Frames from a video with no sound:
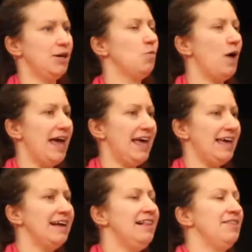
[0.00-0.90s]
in a
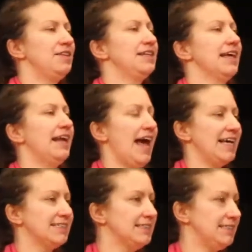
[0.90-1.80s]
way that it can
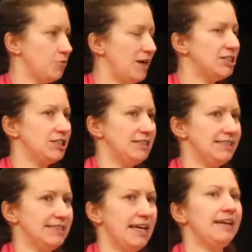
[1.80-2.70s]
ask these
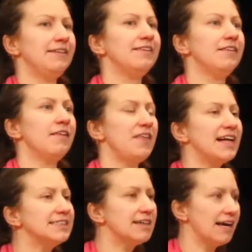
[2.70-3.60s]
questions. And
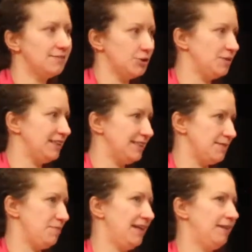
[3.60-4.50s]
that's the kind of
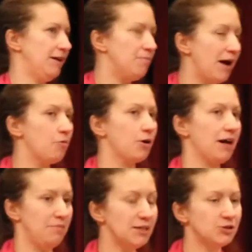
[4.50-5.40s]
surrealism that in my
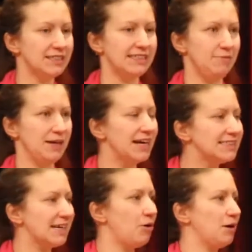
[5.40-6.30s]
work I'm interested in
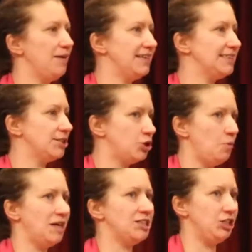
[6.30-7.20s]
because I want to base it so
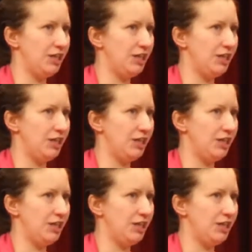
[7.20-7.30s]
much